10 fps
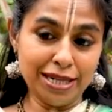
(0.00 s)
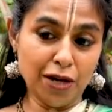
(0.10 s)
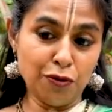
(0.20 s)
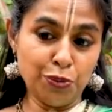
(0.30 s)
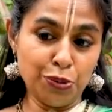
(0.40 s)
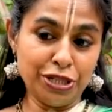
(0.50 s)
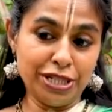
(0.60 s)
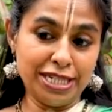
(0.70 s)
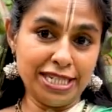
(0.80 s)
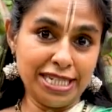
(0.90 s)
I would put
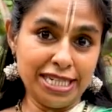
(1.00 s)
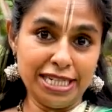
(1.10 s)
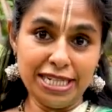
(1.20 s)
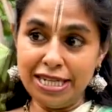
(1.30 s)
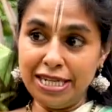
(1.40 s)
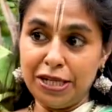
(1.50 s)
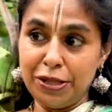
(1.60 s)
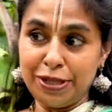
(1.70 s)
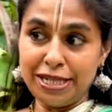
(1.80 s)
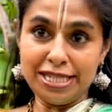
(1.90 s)
it in.
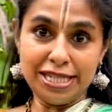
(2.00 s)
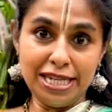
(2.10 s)
You can see